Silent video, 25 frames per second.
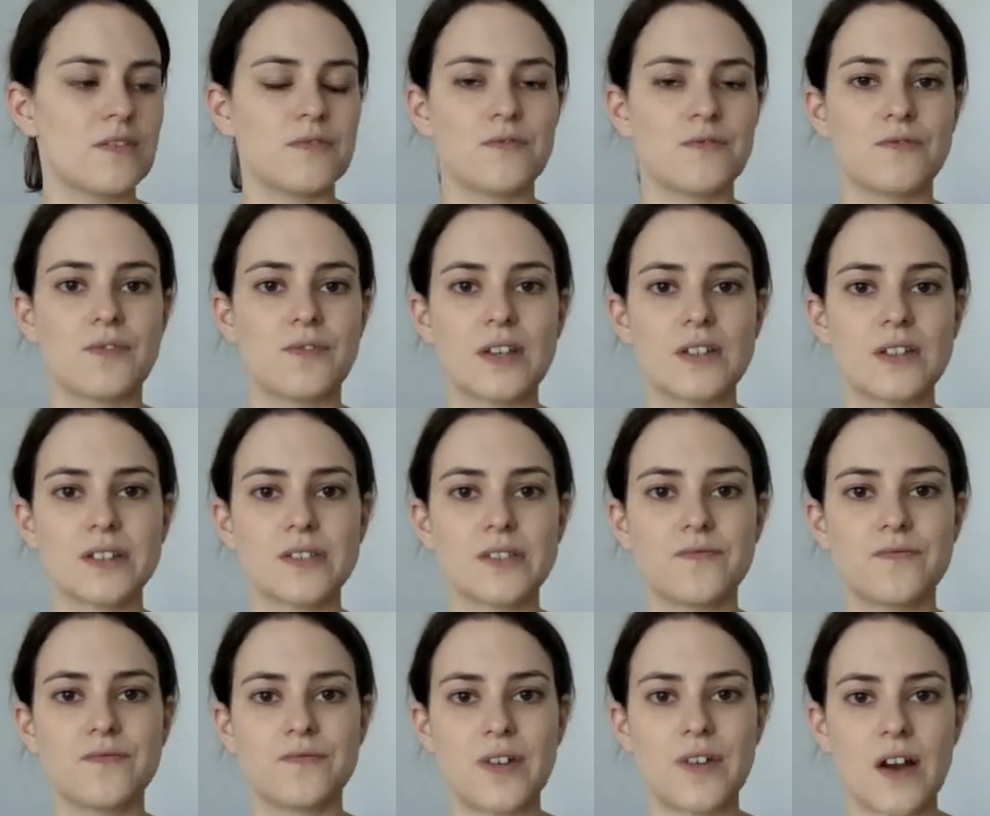
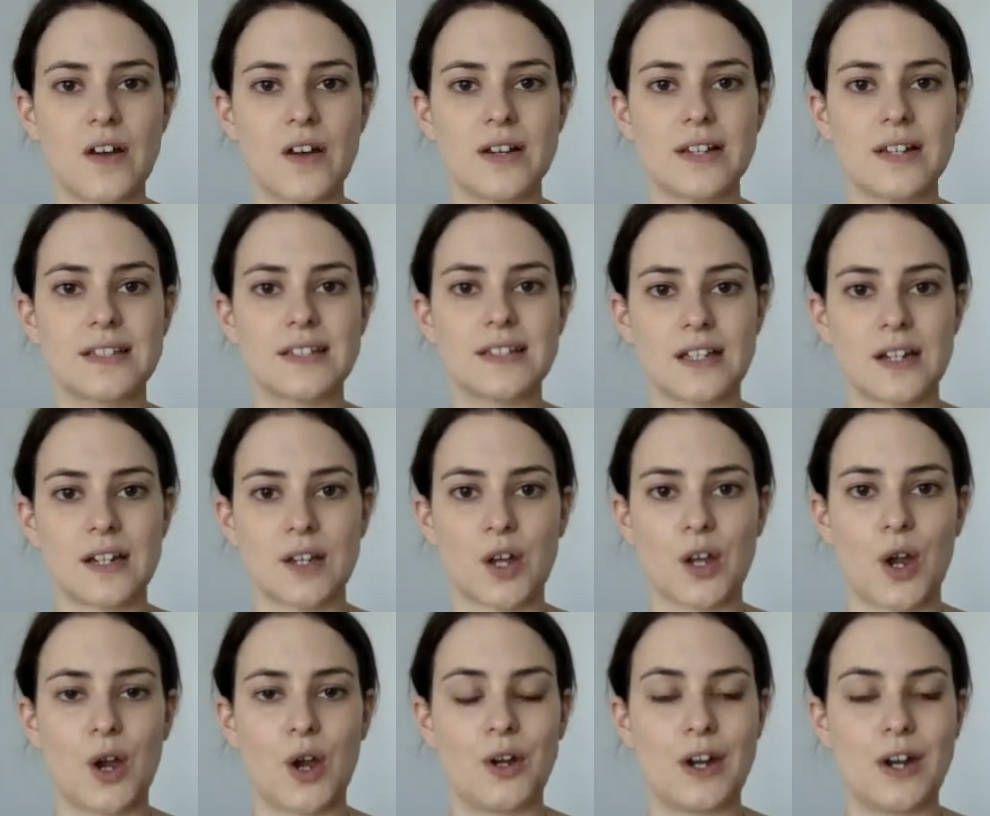Feels very
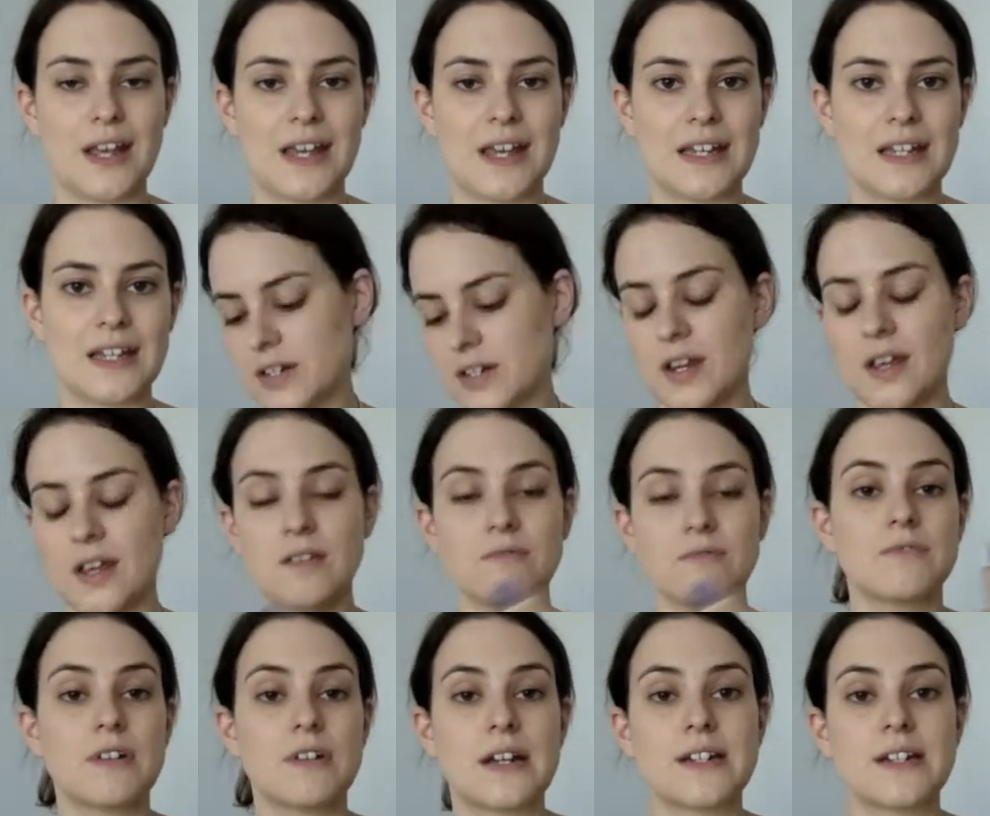silicone-y.
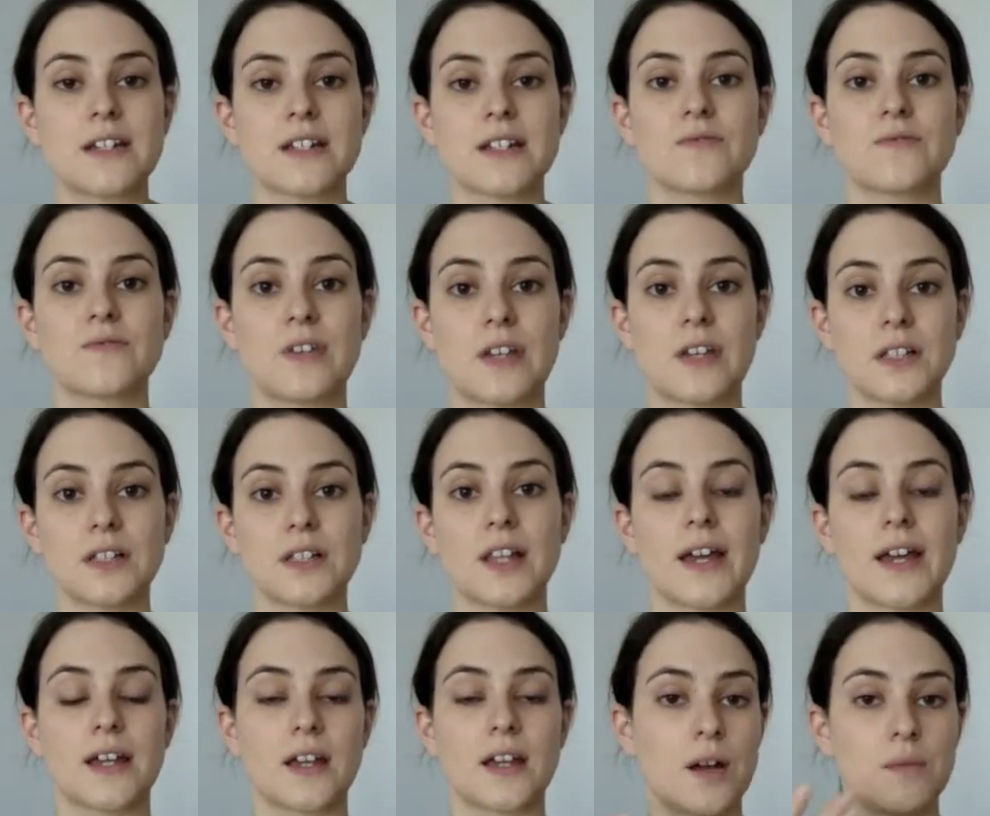It really does
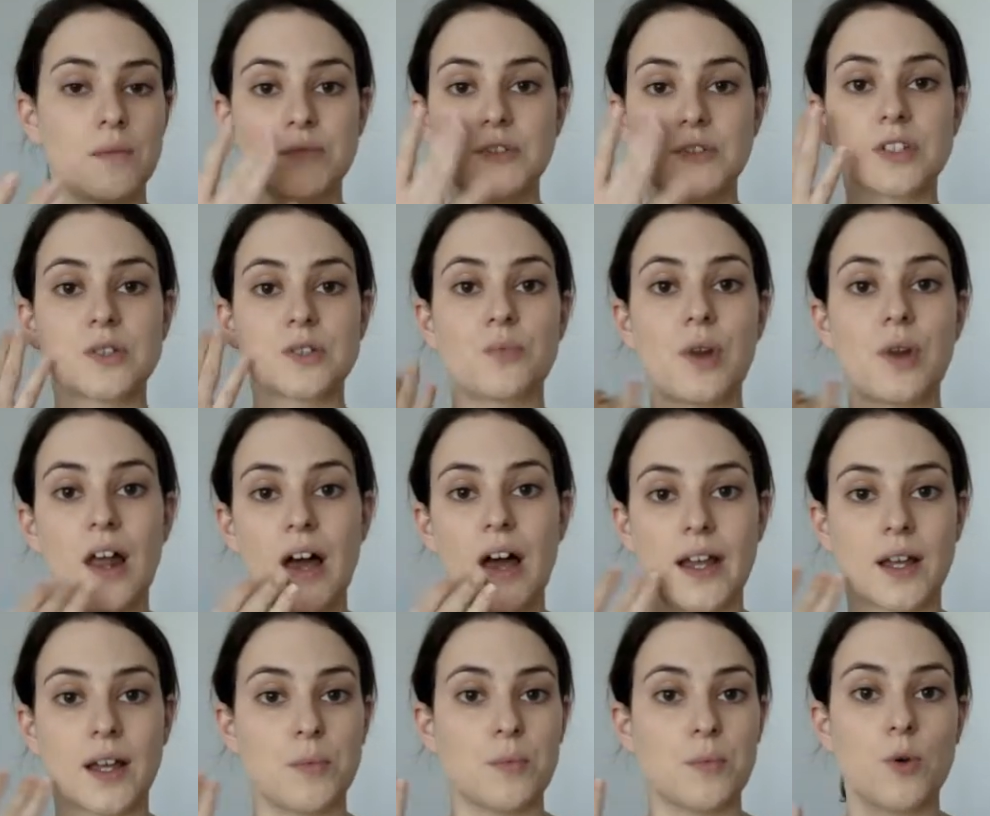feel like I'm just
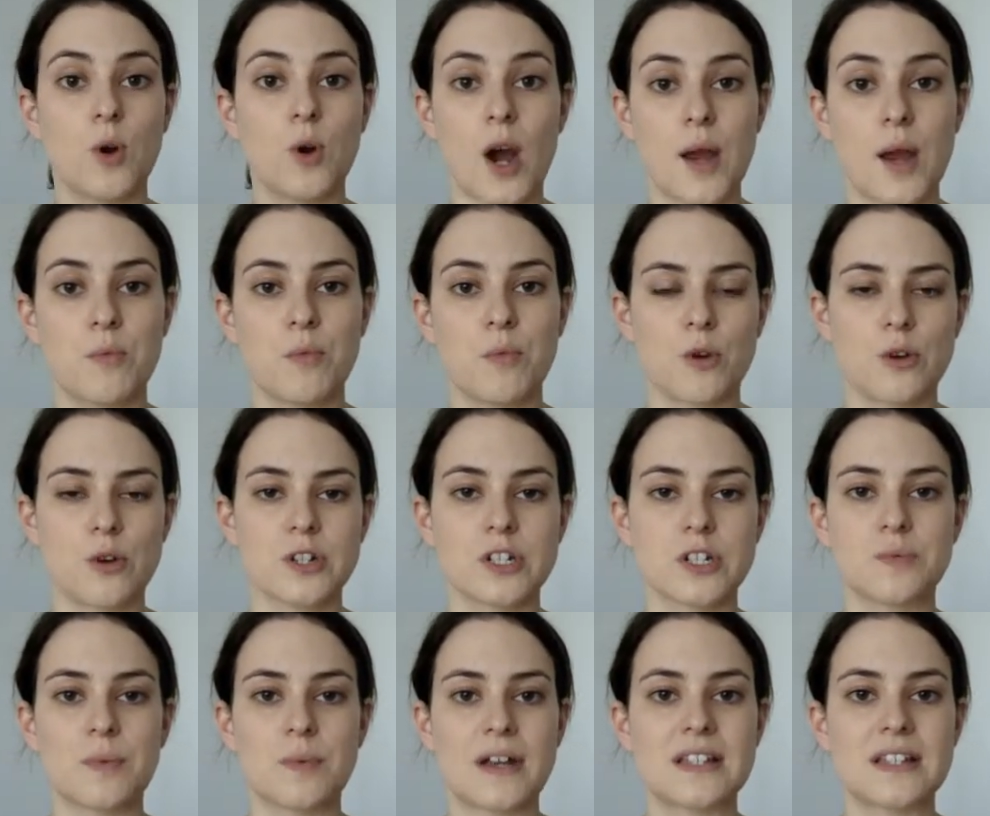applying a primer
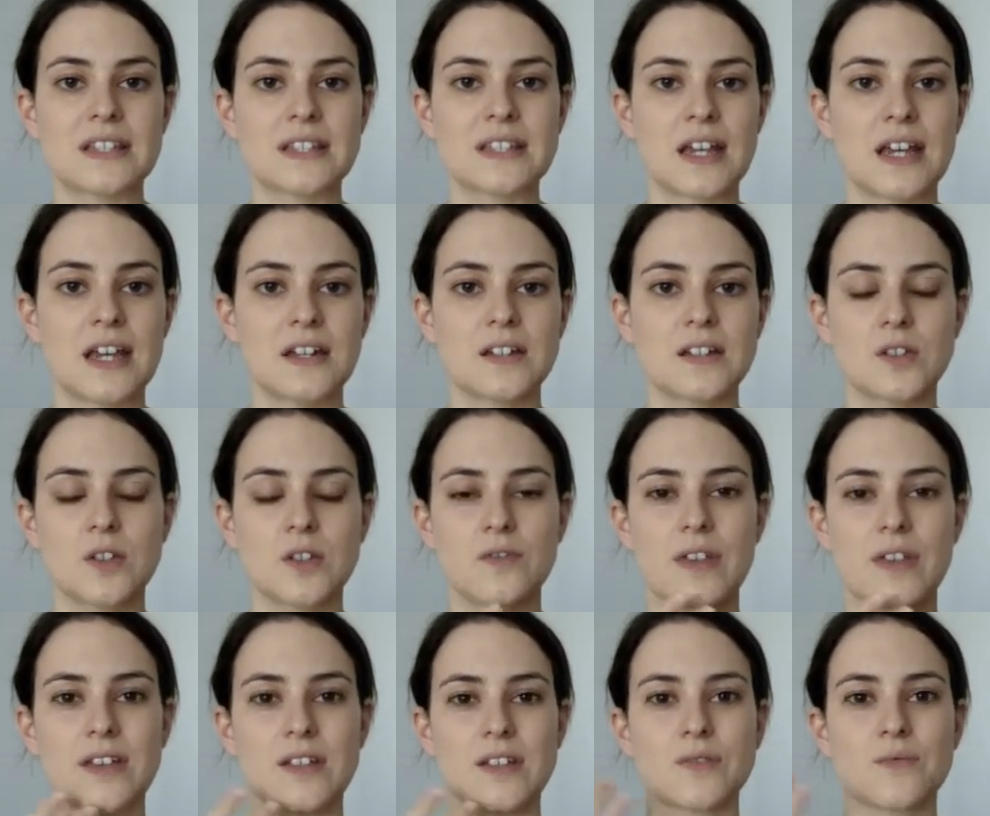onto my skin,
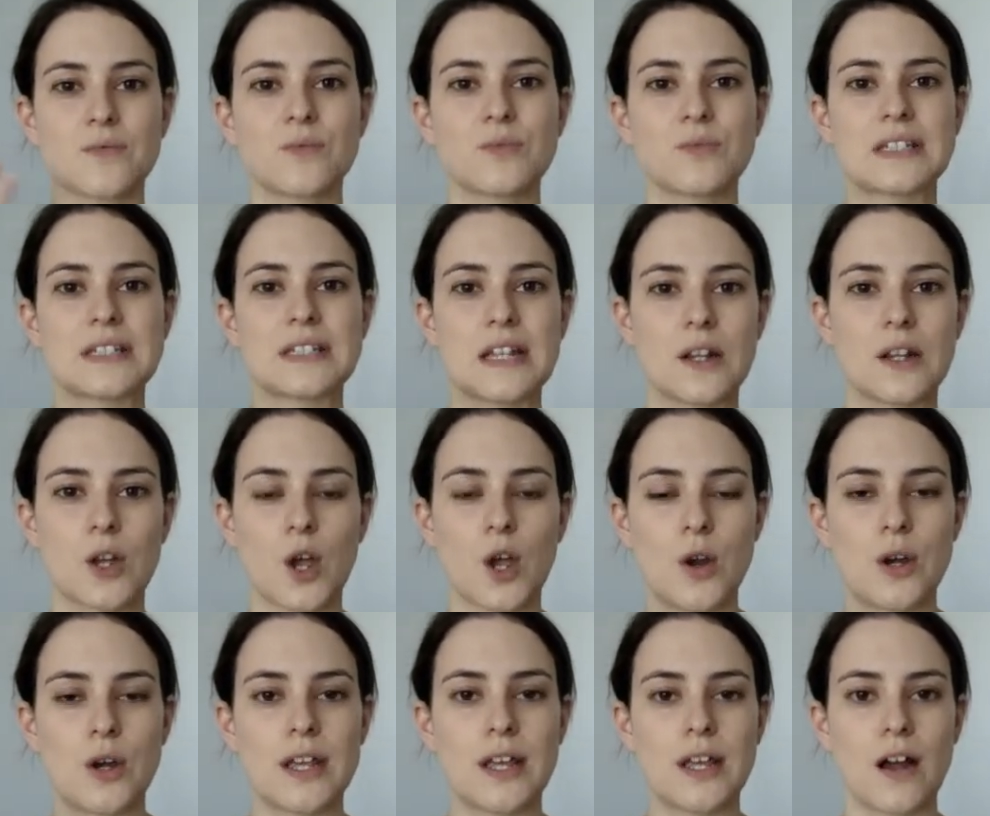sort of that
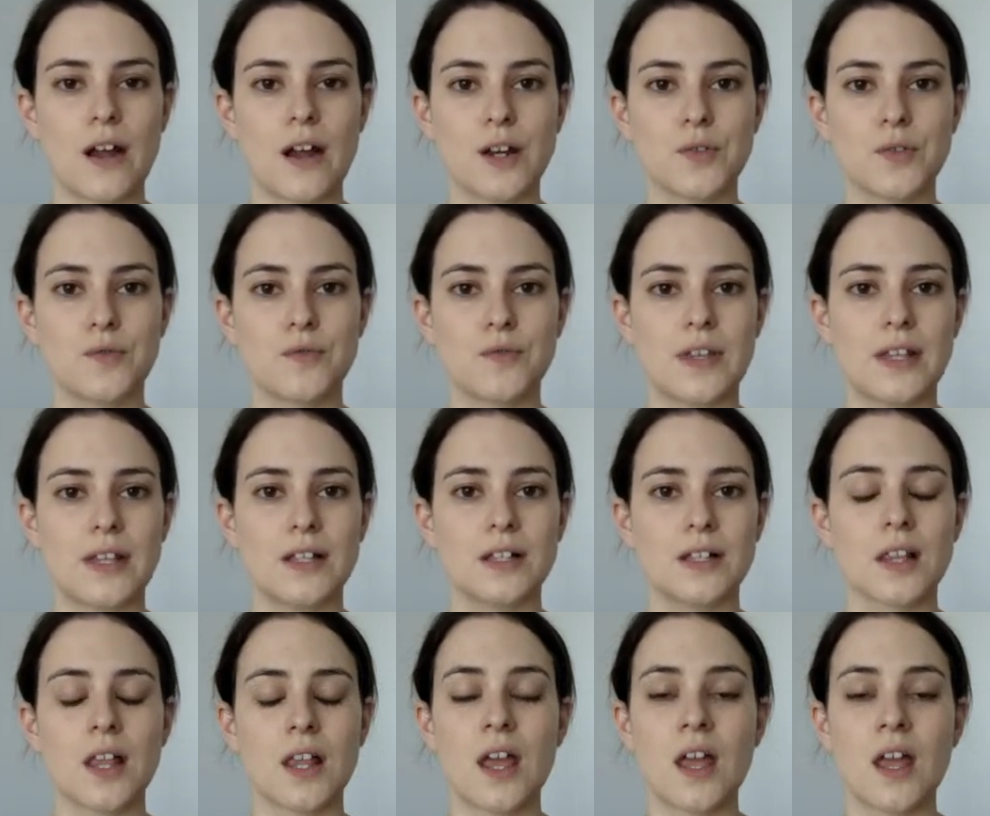silicone-y kind of
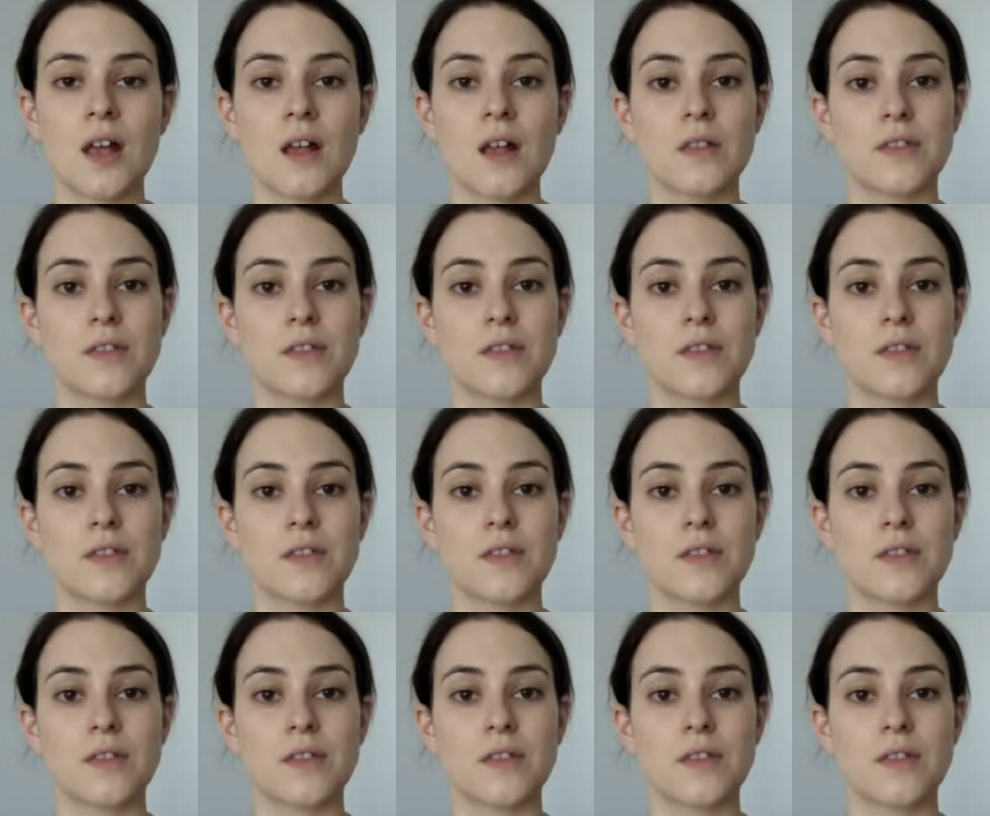feel.